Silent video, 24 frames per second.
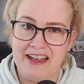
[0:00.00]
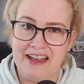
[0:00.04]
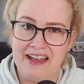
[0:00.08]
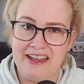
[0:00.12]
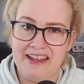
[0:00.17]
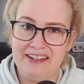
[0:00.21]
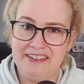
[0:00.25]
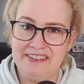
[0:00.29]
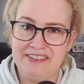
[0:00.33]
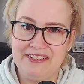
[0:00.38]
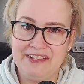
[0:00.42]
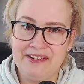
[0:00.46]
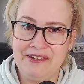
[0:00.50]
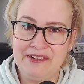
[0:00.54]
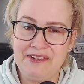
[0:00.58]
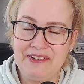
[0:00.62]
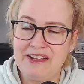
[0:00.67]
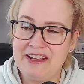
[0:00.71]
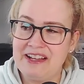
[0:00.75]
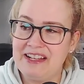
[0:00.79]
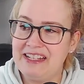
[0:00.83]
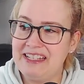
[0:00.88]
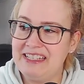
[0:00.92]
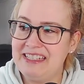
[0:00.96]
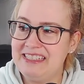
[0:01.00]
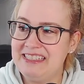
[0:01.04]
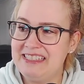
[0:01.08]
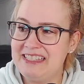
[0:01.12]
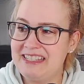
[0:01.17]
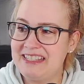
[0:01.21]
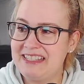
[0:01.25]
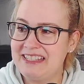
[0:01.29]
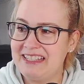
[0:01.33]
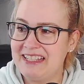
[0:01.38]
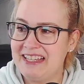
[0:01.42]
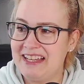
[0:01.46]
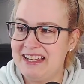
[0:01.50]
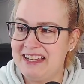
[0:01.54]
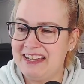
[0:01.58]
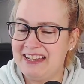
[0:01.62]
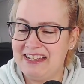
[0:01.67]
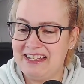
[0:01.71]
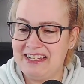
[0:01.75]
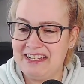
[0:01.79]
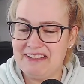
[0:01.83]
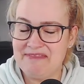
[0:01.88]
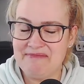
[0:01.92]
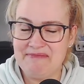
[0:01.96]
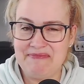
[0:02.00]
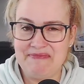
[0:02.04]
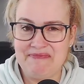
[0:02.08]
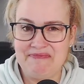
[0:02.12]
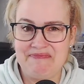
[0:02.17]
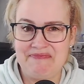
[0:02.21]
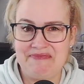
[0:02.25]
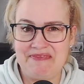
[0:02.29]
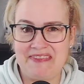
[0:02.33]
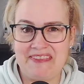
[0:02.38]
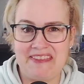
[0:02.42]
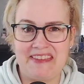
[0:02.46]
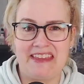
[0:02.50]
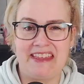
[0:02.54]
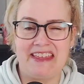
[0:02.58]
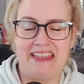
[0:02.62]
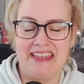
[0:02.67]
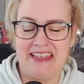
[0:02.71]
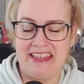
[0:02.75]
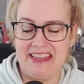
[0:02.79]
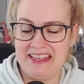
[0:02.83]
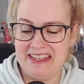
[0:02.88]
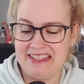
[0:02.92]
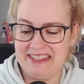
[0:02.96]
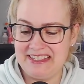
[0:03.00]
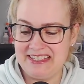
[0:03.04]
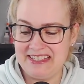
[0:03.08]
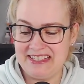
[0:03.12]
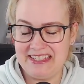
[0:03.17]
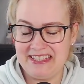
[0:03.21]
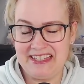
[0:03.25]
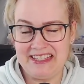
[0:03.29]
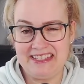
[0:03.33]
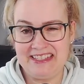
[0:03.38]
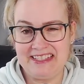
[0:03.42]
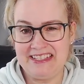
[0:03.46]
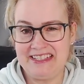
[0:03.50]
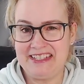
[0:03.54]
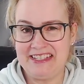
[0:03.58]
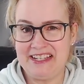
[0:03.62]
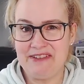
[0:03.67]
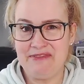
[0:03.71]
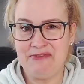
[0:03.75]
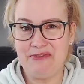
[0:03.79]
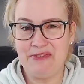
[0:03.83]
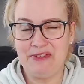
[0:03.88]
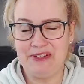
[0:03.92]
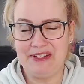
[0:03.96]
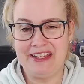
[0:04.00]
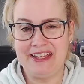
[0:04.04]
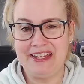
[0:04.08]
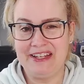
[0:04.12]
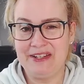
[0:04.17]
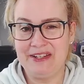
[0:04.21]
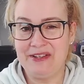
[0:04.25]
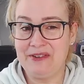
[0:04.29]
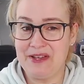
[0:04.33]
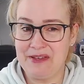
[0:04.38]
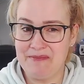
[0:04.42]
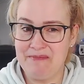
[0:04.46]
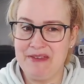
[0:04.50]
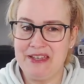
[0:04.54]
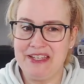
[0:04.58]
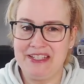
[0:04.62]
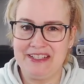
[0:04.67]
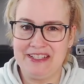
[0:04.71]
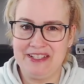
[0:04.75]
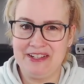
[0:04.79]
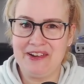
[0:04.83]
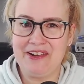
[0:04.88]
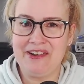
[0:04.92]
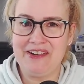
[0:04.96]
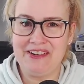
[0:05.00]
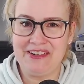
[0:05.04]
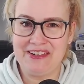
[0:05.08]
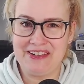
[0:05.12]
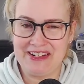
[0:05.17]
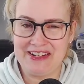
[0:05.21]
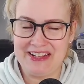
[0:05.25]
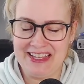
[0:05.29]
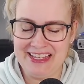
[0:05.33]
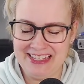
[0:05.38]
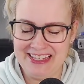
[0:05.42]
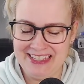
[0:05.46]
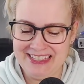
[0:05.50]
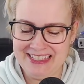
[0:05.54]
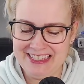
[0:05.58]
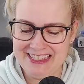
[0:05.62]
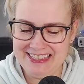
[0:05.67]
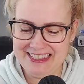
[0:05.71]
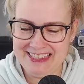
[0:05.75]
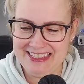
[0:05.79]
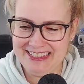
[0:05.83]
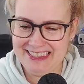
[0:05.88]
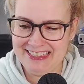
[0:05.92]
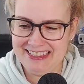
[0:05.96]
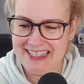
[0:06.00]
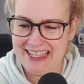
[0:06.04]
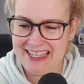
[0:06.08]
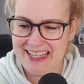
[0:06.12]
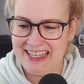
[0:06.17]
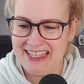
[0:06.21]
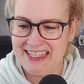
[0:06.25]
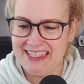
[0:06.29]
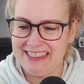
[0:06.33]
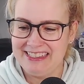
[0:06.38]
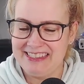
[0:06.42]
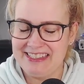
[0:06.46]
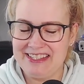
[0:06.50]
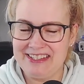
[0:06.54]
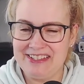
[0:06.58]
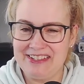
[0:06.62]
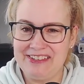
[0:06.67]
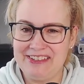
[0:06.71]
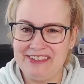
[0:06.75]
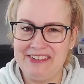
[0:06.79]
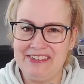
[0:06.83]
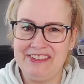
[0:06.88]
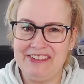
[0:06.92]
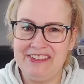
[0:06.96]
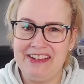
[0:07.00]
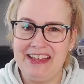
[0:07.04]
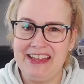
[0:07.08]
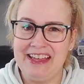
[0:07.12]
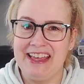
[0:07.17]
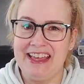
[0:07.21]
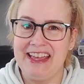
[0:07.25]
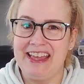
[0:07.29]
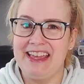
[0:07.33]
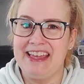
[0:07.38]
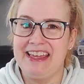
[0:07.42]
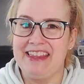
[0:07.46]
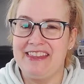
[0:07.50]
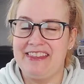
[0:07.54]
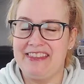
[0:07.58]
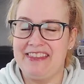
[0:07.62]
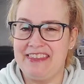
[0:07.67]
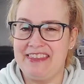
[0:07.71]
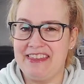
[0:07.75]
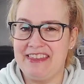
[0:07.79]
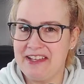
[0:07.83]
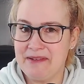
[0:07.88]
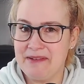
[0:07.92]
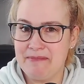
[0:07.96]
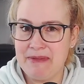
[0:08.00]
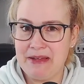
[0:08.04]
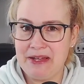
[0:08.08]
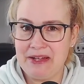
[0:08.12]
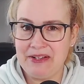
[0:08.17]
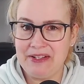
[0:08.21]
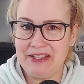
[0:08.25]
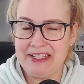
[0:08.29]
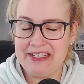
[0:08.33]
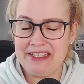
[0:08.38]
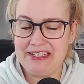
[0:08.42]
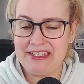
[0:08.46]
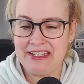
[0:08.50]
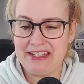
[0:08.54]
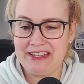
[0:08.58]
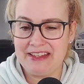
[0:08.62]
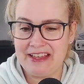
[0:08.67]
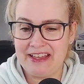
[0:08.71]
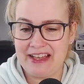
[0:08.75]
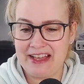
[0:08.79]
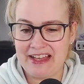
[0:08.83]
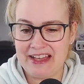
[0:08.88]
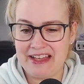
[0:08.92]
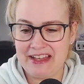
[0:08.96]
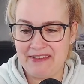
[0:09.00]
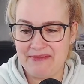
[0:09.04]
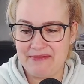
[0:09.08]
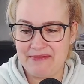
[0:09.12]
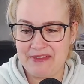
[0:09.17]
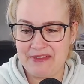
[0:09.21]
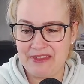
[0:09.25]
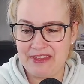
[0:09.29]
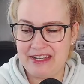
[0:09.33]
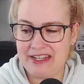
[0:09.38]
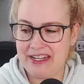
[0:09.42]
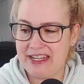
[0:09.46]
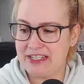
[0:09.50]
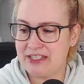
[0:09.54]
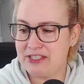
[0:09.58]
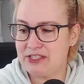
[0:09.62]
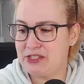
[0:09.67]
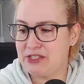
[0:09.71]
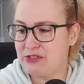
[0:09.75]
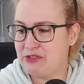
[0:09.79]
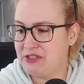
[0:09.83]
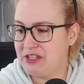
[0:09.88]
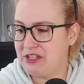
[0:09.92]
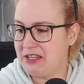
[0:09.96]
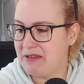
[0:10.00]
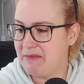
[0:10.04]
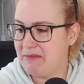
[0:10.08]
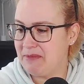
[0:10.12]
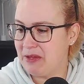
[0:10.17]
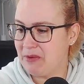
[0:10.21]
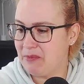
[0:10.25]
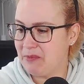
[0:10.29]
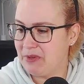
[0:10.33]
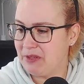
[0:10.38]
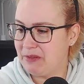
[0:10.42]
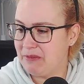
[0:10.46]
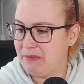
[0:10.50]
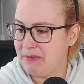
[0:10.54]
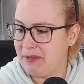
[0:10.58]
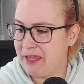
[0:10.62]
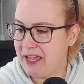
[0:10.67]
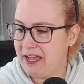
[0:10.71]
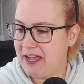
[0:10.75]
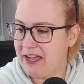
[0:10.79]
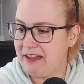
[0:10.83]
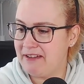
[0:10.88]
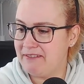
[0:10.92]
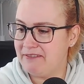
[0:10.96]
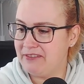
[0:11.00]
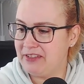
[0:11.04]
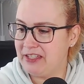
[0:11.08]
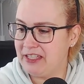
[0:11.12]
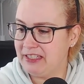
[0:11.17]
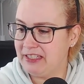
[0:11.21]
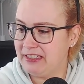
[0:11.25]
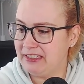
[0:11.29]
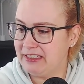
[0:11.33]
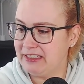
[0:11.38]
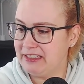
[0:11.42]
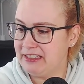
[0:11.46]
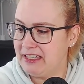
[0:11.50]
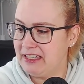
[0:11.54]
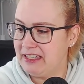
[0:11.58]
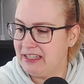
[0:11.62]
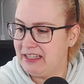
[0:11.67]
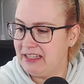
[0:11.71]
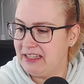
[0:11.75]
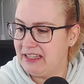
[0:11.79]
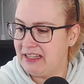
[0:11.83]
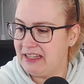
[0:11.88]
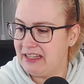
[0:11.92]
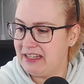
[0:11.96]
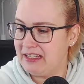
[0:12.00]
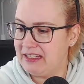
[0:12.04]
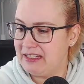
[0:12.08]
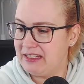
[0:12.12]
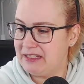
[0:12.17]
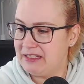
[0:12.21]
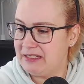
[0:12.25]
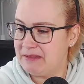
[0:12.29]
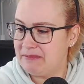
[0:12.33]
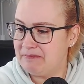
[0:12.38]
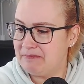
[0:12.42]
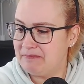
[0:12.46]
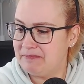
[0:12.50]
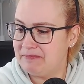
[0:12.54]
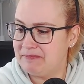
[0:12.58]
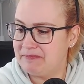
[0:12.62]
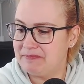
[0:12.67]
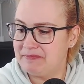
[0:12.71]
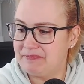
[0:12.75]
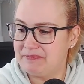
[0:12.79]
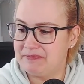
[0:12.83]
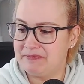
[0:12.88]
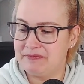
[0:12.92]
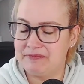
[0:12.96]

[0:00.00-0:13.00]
I don't know, guys. Um, it's a it's a tough one. I know I picked it hard. So think about it uh, for the next stream that we'll be having. Um,